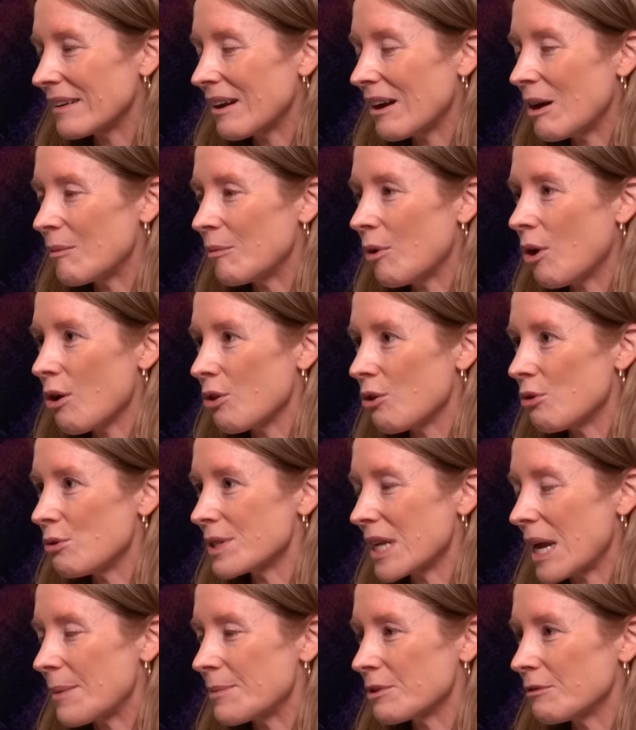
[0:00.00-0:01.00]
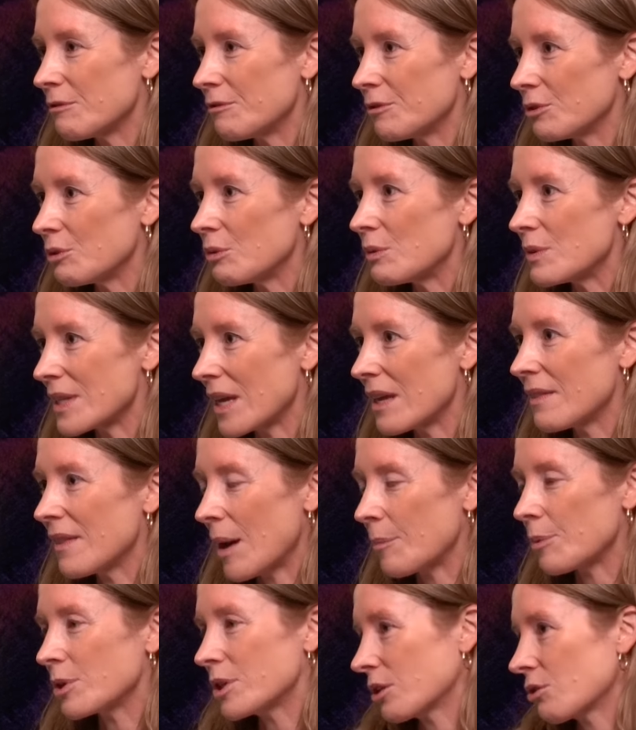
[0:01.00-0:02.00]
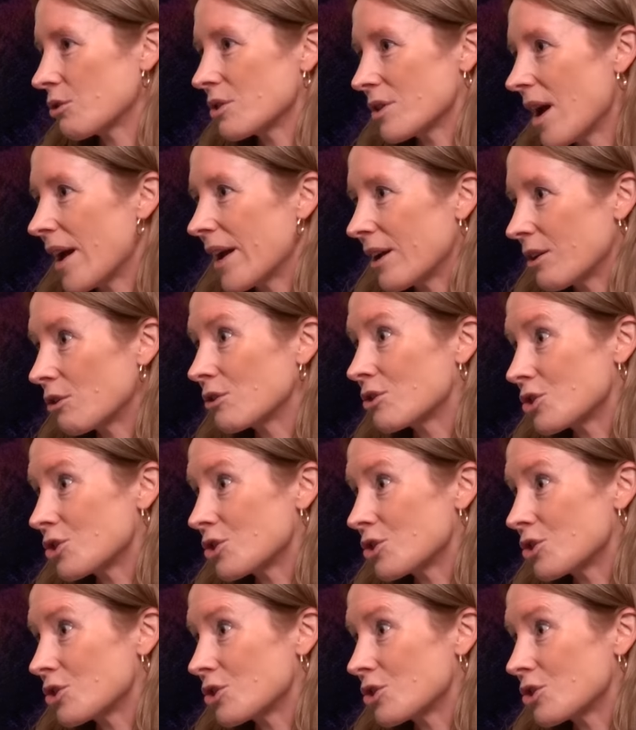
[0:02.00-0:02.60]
All those types of foods in that particular diet are